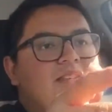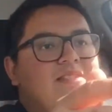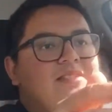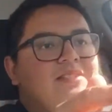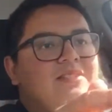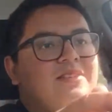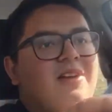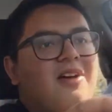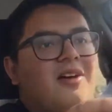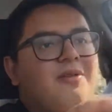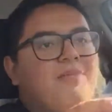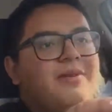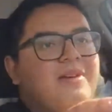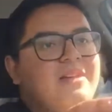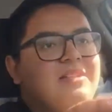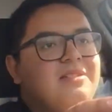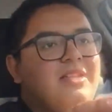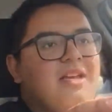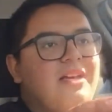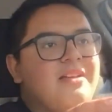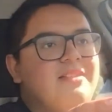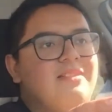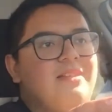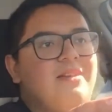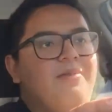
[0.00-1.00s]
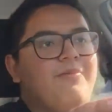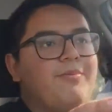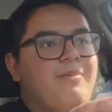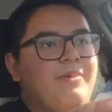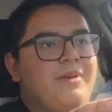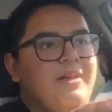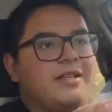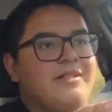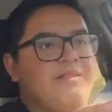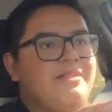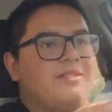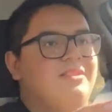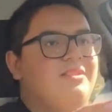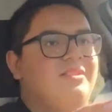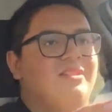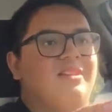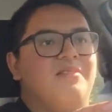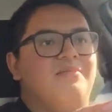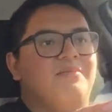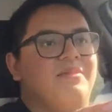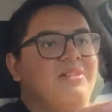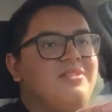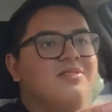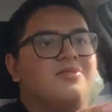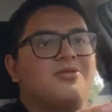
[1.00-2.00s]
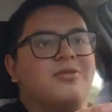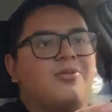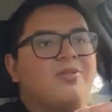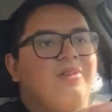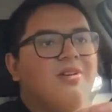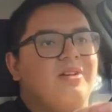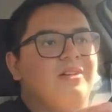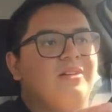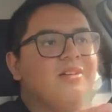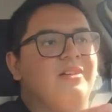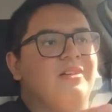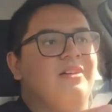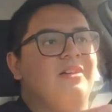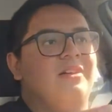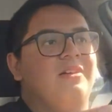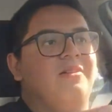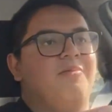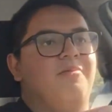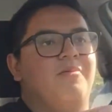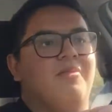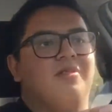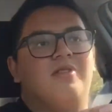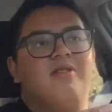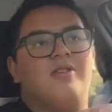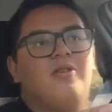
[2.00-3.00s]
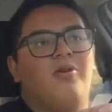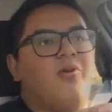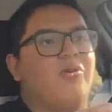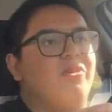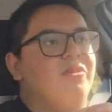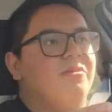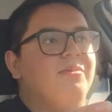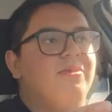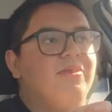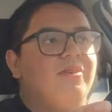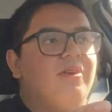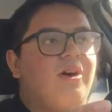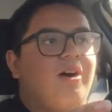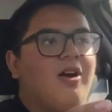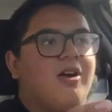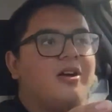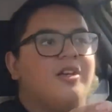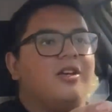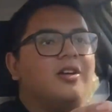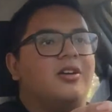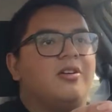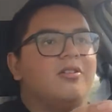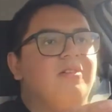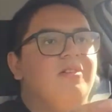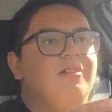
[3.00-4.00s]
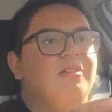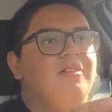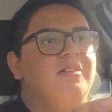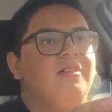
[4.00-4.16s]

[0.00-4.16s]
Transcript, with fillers: these topics, except it's gonna be shorter with horrible audio.